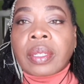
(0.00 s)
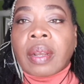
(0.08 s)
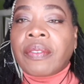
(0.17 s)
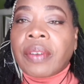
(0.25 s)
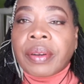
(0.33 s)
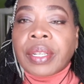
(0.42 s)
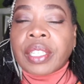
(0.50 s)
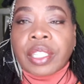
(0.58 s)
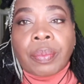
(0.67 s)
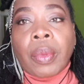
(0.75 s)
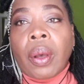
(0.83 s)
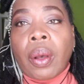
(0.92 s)
other
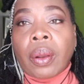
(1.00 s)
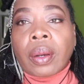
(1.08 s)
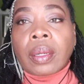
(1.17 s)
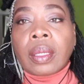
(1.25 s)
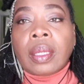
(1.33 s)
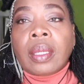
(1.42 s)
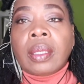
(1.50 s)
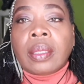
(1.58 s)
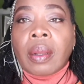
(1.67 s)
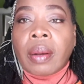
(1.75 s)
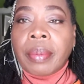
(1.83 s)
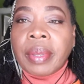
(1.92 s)
persons,
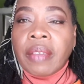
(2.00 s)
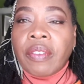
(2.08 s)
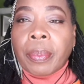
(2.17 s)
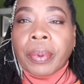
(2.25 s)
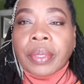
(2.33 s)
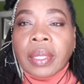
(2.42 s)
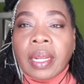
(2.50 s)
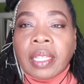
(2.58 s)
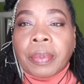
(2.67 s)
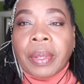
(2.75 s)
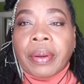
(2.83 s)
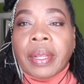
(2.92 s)
but they always
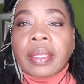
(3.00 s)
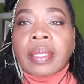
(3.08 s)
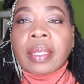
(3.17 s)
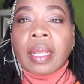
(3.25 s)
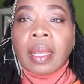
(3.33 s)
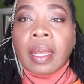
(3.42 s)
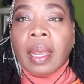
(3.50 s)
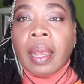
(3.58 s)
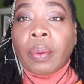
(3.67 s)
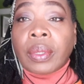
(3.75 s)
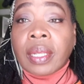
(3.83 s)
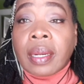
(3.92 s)
want to force you
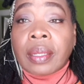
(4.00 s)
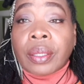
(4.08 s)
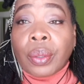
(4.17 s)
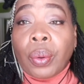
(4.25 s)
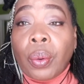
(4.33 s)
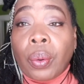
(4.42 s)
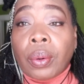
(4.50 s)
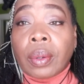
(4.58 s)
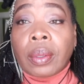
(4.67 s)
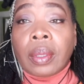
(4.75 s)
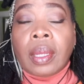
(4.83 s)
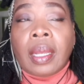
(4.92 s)
to accept
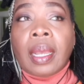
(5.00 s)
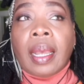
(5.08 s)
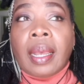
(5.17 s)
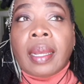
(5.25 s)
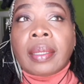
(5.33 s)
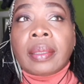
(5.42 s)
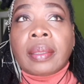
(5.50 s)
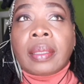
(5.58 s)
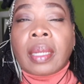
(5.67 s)
who they are.